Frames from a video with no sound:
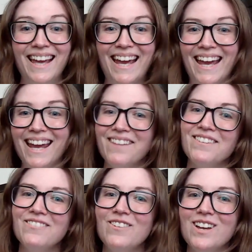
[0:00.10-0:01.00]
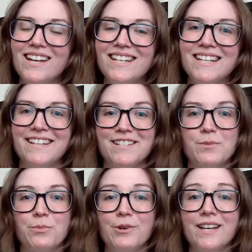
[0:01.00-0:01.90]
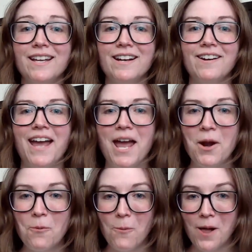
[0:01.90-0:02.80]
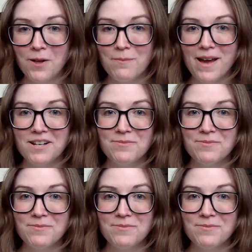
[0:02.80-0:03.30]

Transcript: Hey everyone, it's Bree here and welcome back